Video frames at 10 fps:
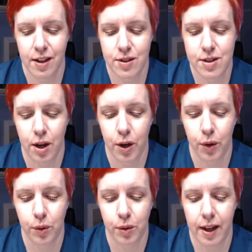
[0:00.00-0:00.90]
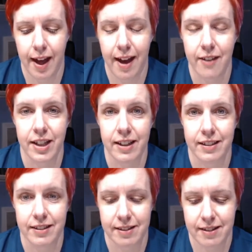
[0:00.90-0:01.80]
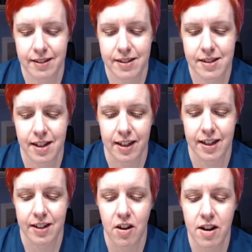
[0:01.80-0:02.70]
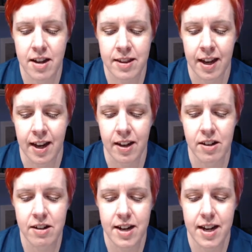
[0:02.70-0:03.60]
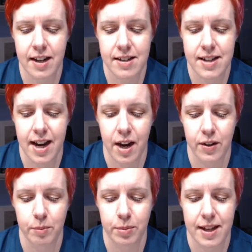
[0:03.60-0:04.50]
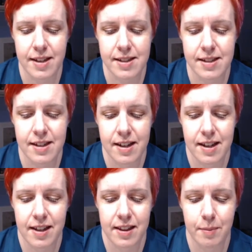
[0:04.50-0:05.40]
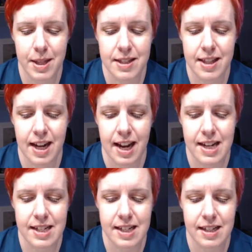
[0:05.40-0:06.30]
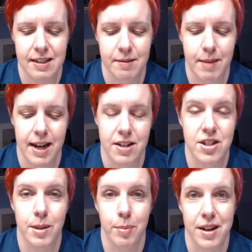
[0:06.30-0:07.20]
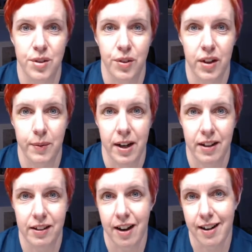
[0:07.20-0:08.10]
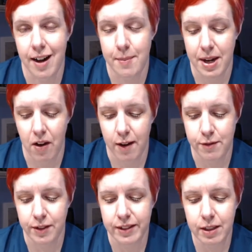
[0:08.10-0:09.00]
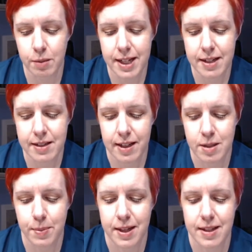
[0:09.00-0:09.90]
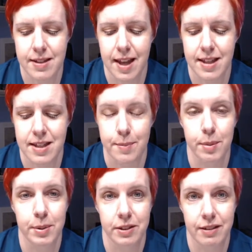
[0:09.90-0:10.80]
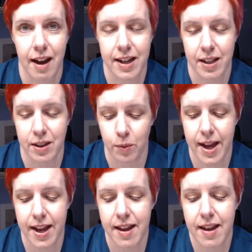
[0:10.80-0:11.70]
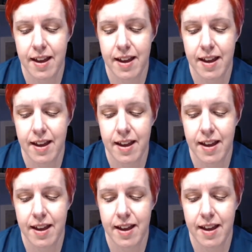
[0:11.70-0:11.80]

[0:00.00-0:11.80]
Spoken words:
So having stuck it on there, it is now in place. The bits that I didn't manage to press very well are coming off a little bit. That's because that zipper pull got in the way.